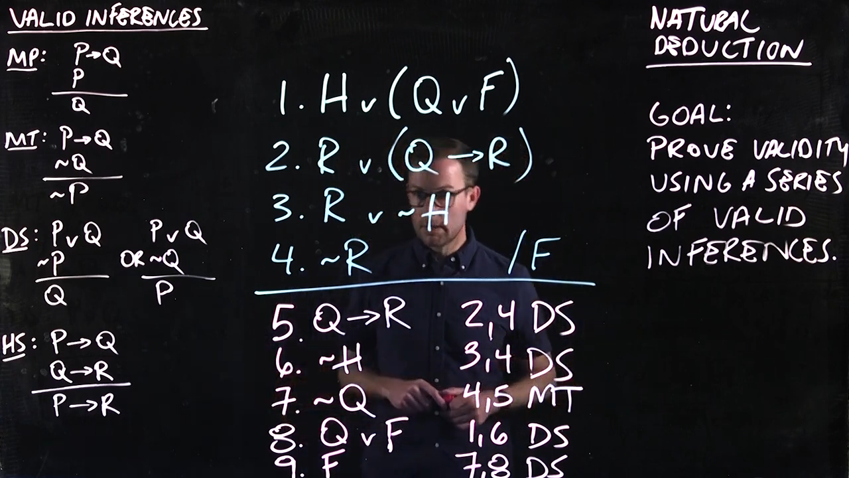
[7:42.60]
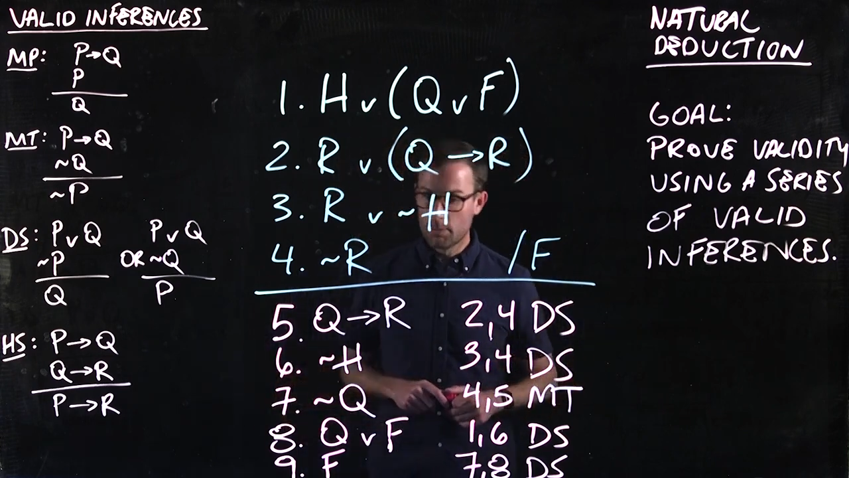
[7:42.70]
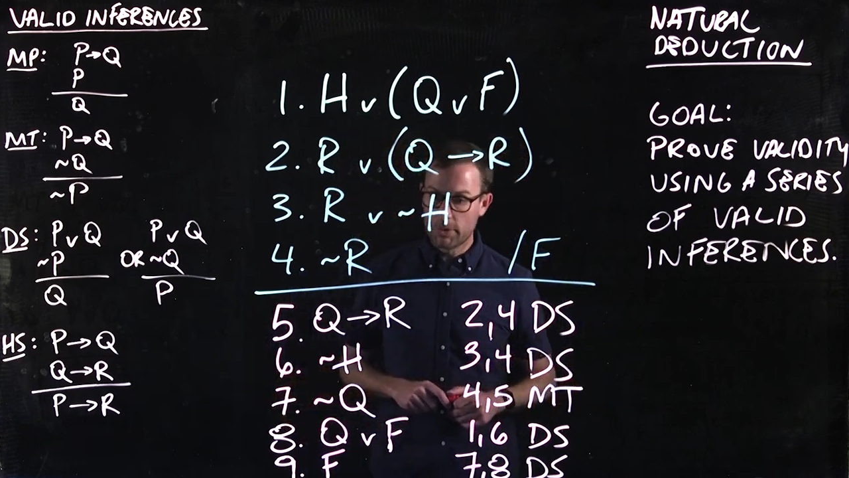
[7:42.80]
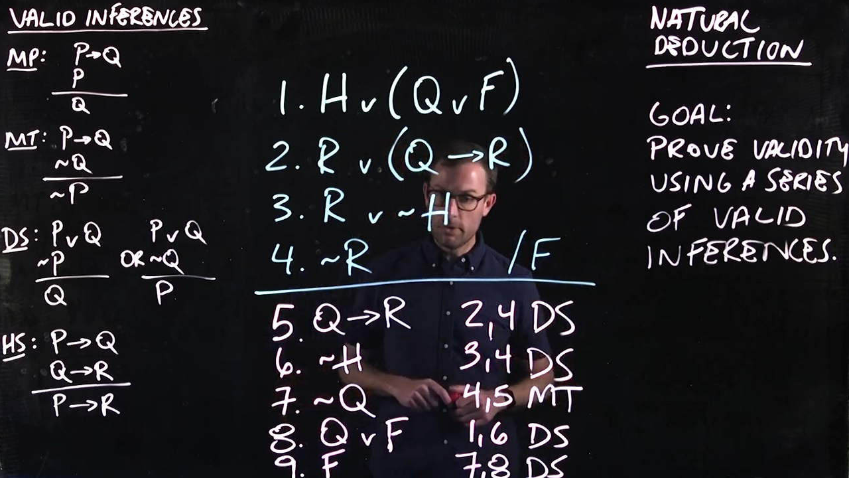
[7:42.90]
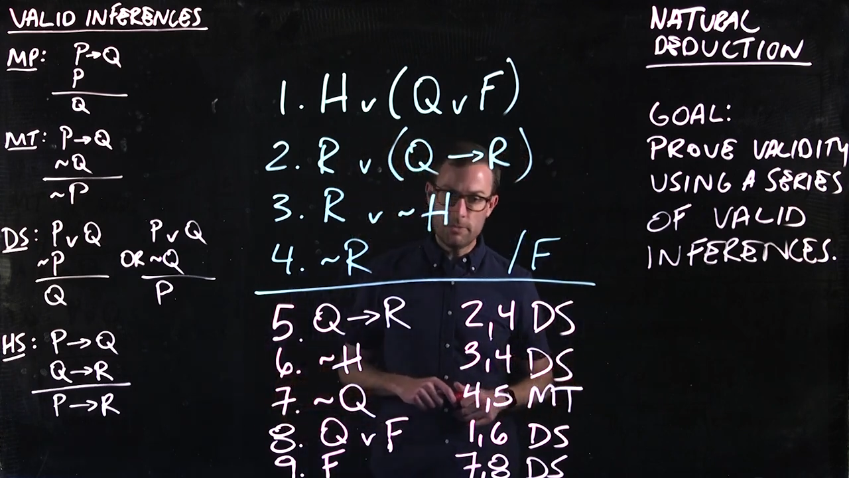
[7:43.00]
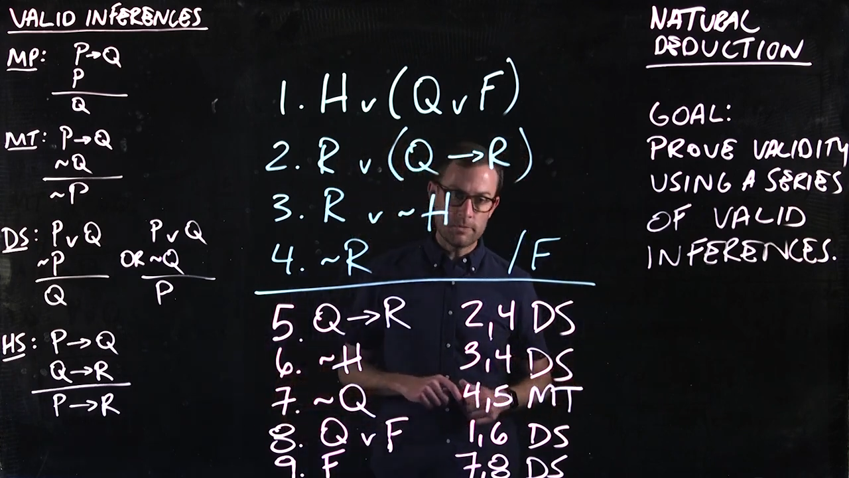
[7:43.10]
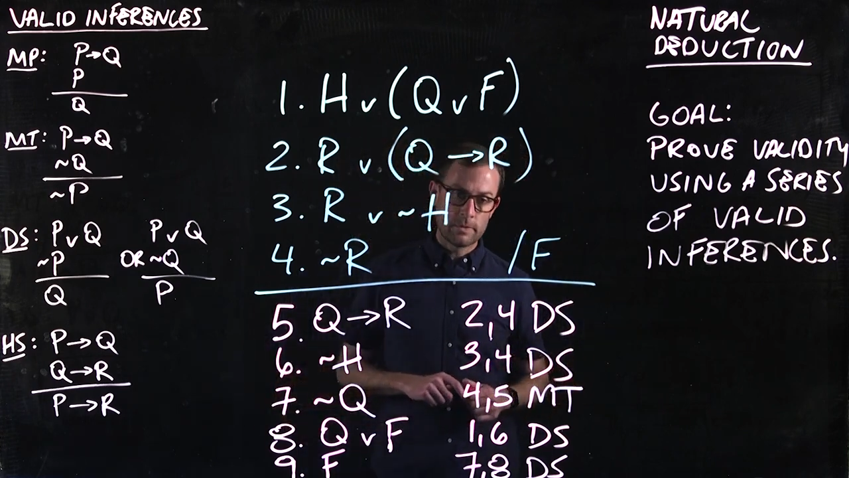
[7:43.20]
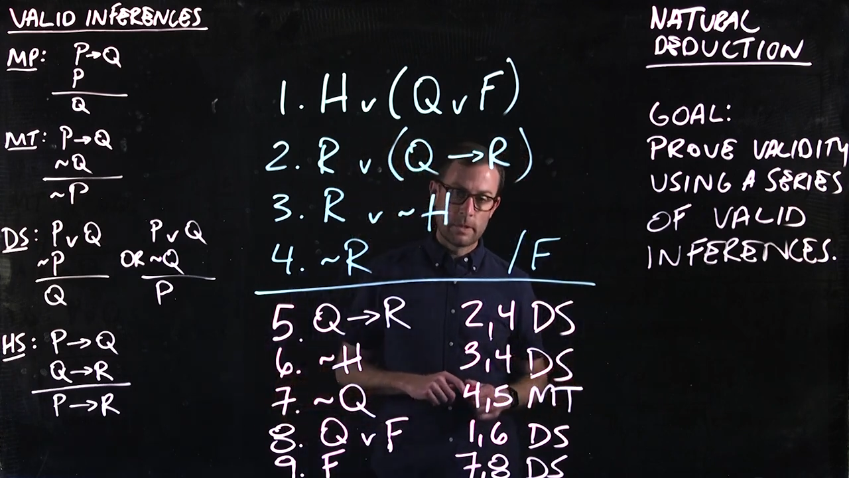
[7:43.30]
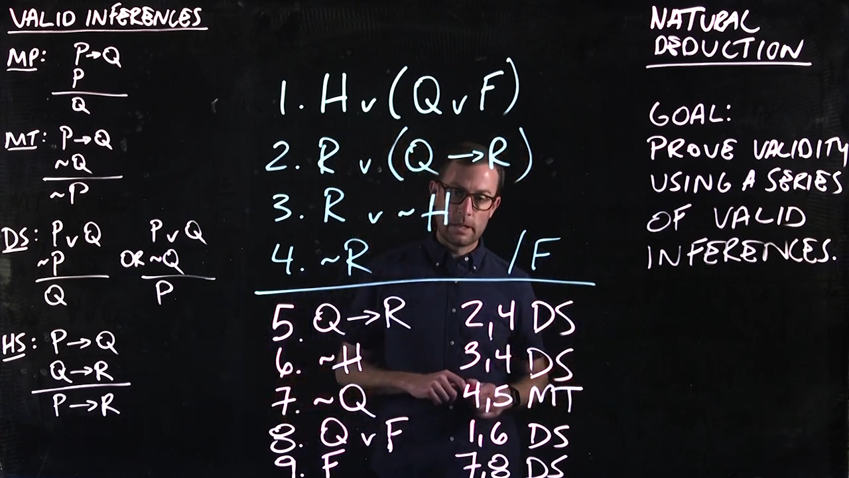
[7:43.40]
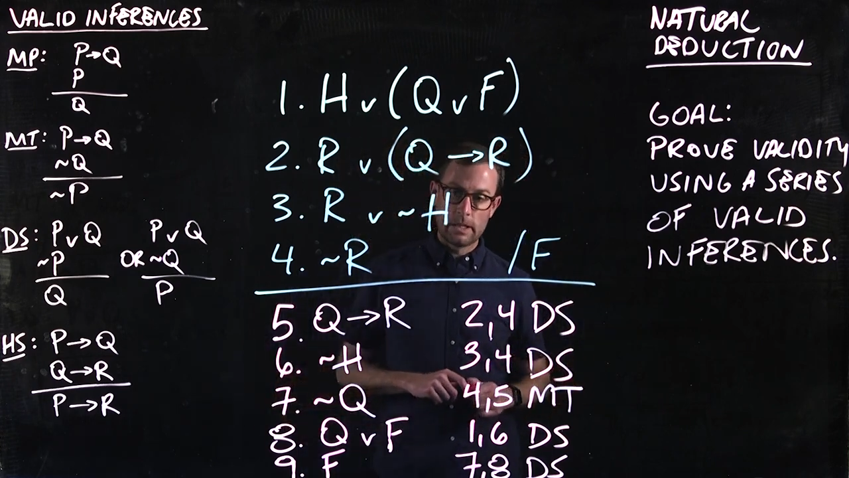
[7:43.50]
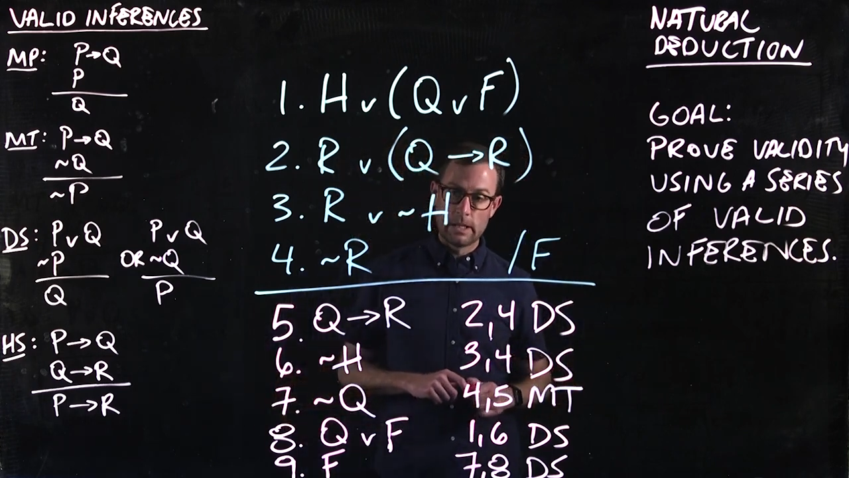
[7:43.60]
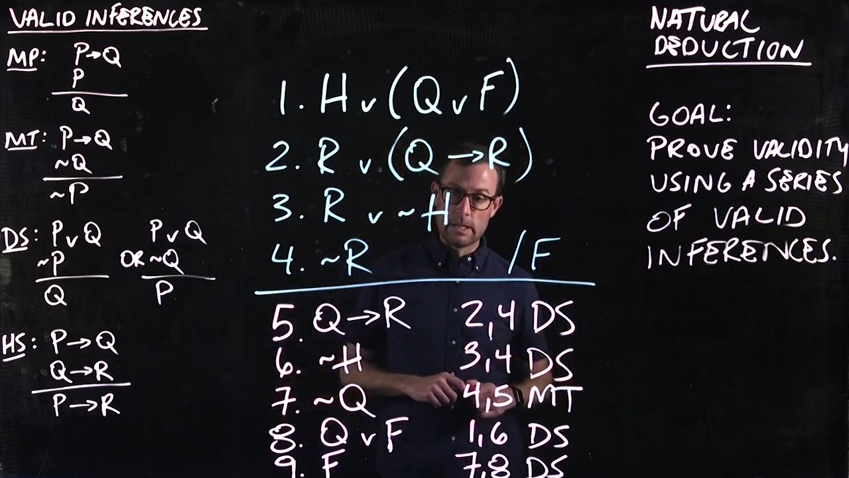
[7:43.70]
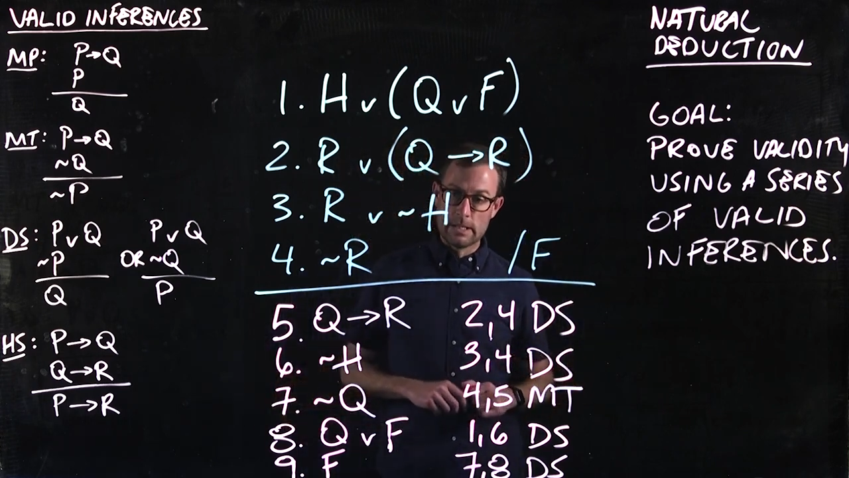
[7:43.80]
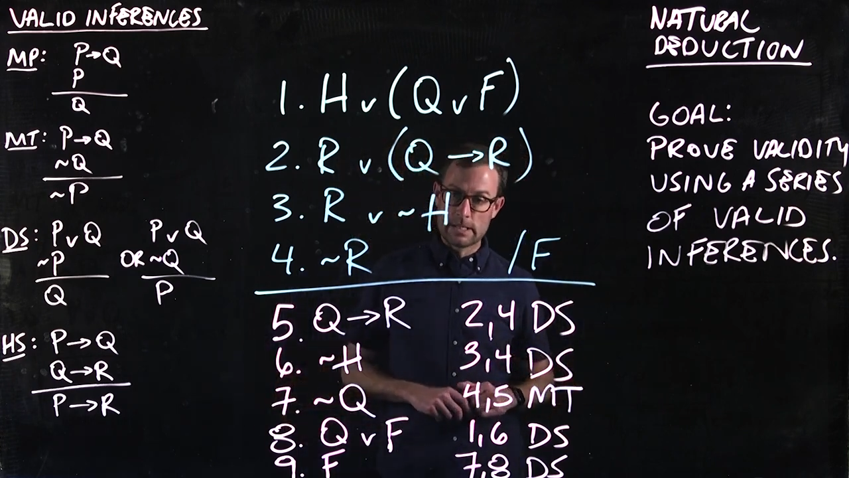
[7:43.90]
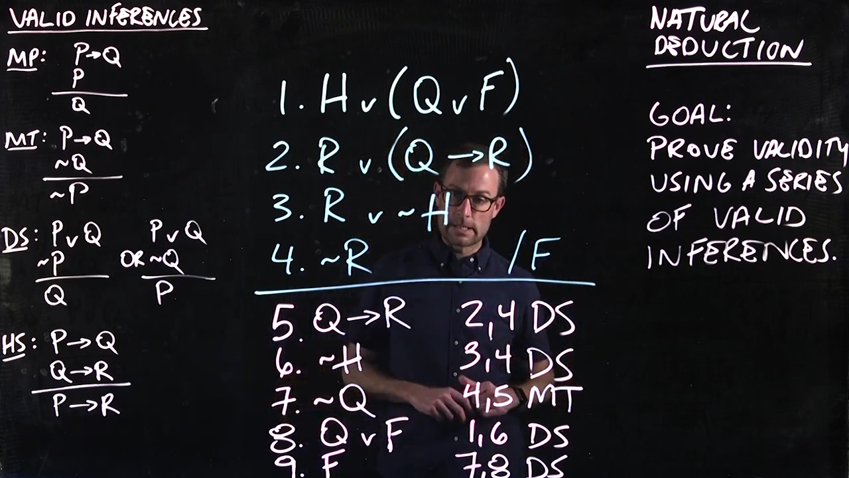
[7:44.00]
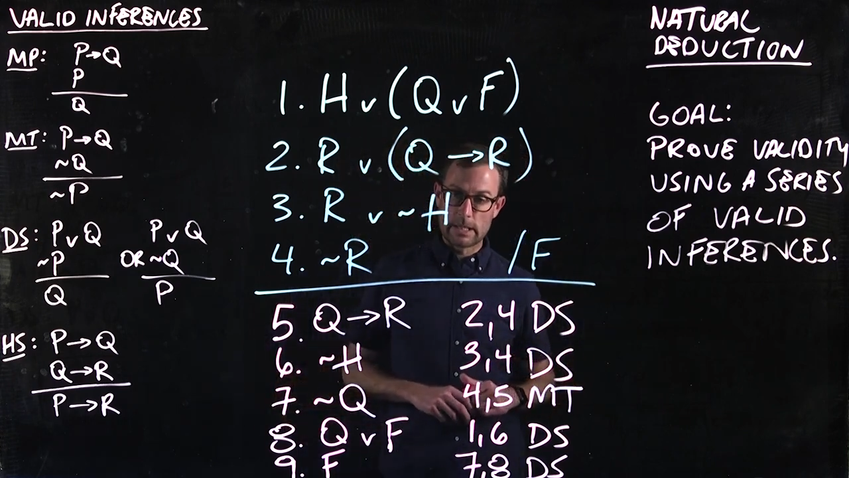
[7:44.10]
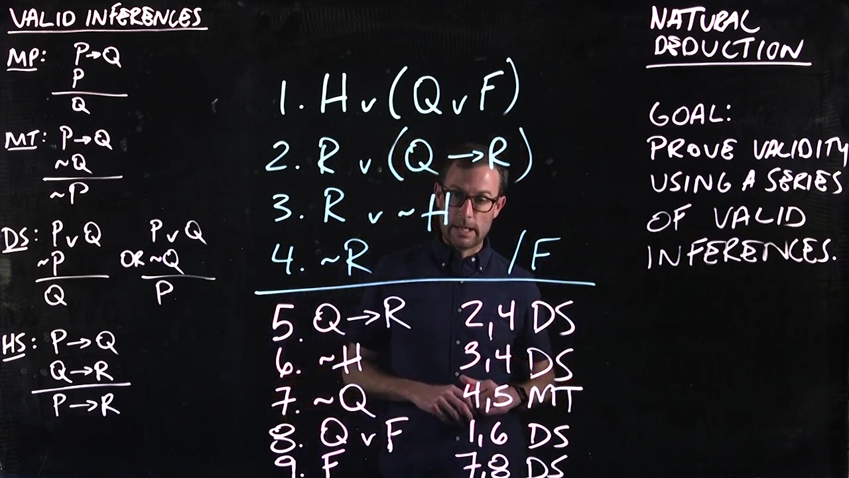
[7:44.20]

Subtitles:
in the proof. And